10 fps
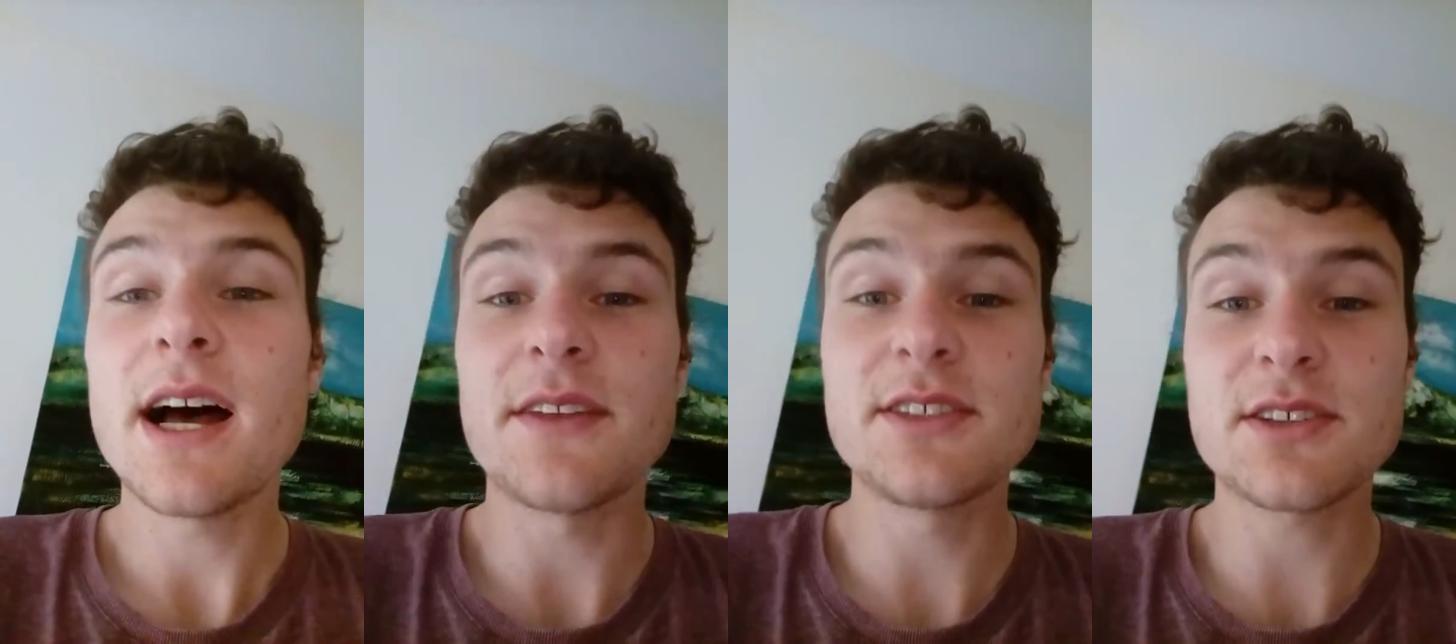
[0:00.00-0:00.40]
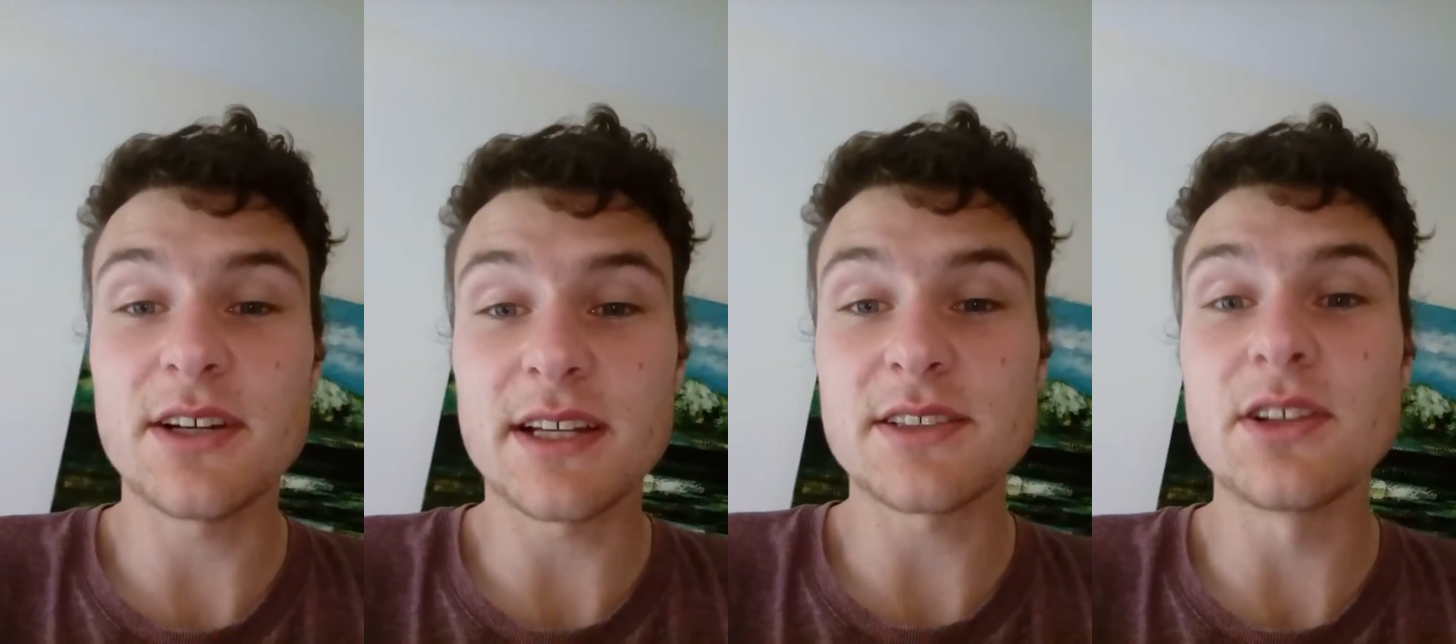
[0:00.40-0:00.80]
and this
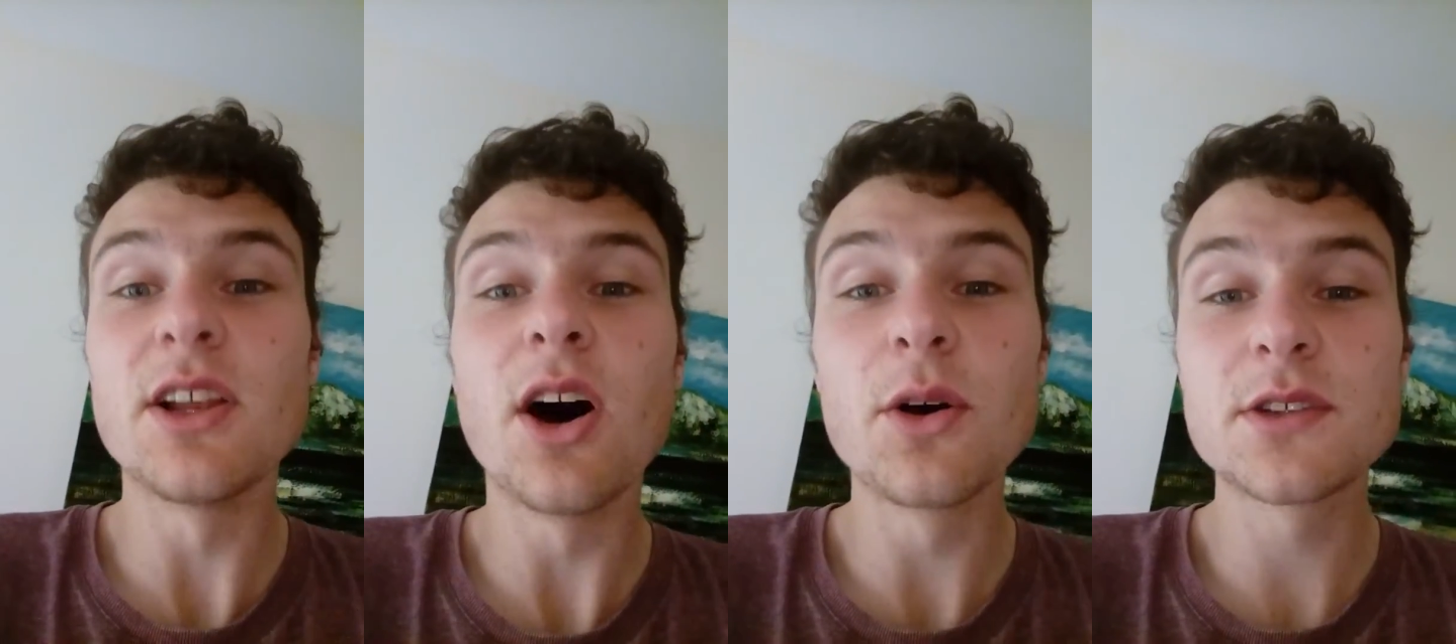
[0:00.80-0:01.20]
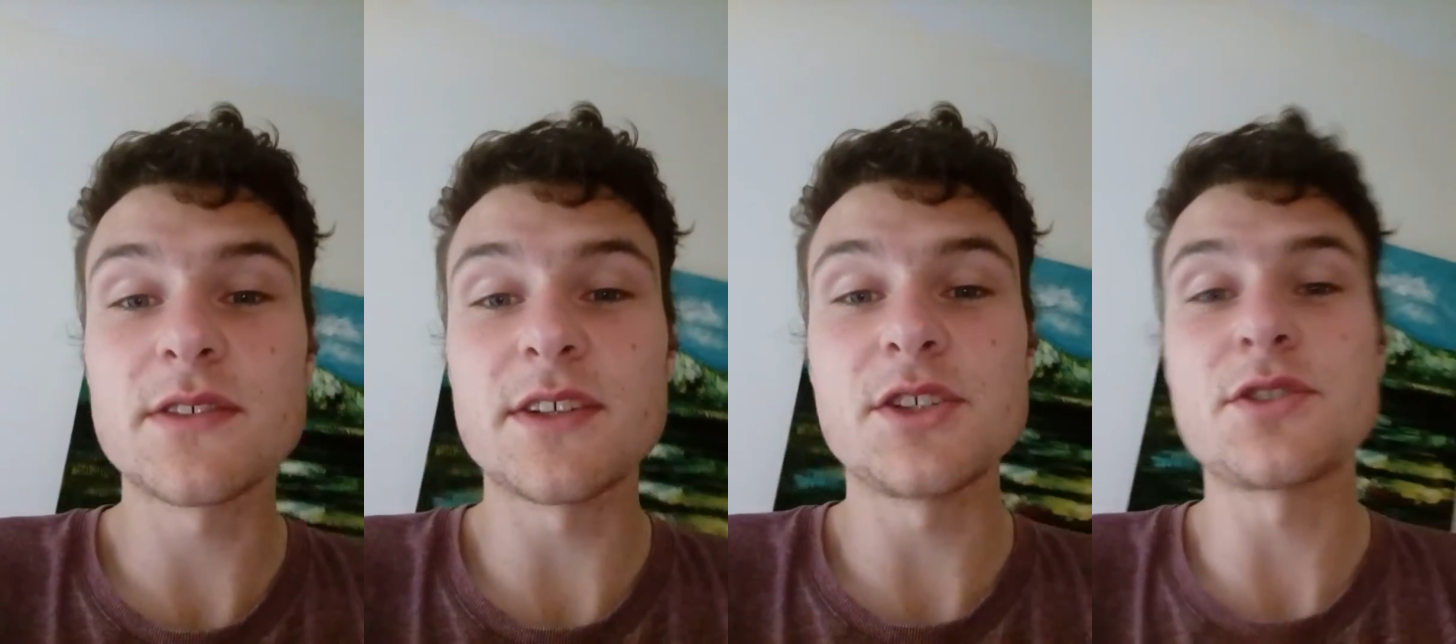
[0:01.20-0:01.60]
guy gets loads
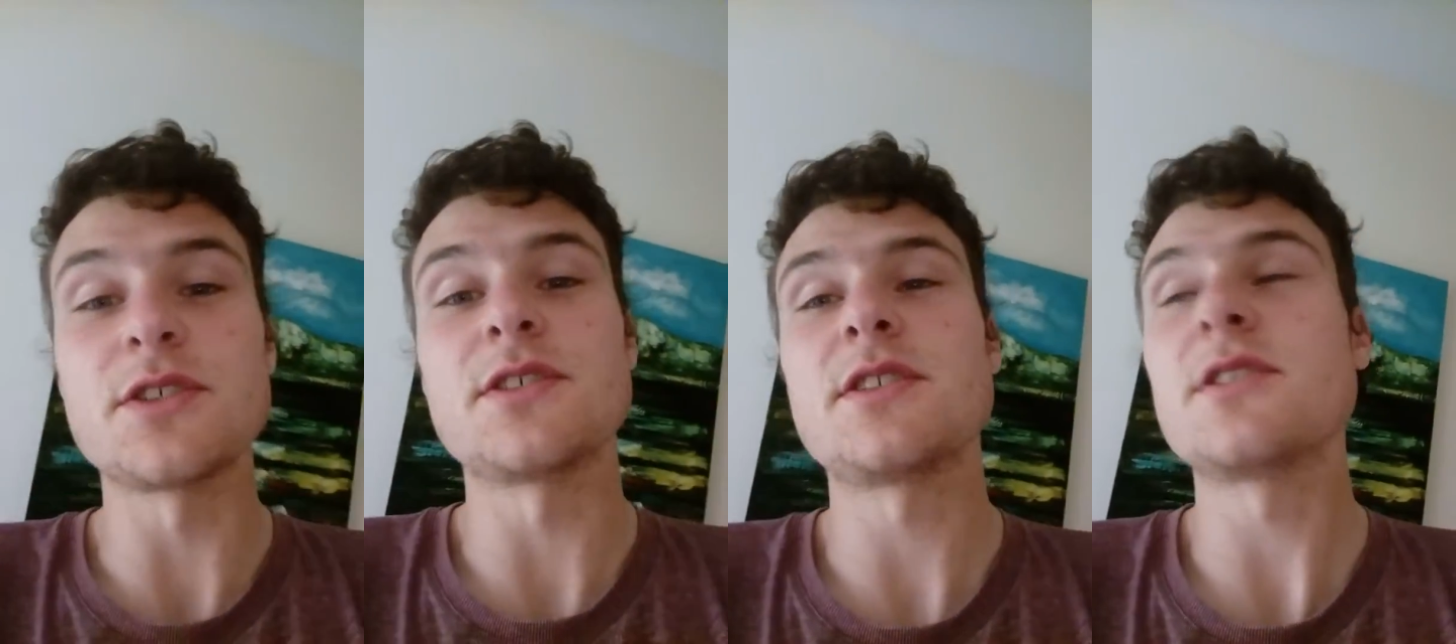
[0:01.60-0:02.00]
of injuries.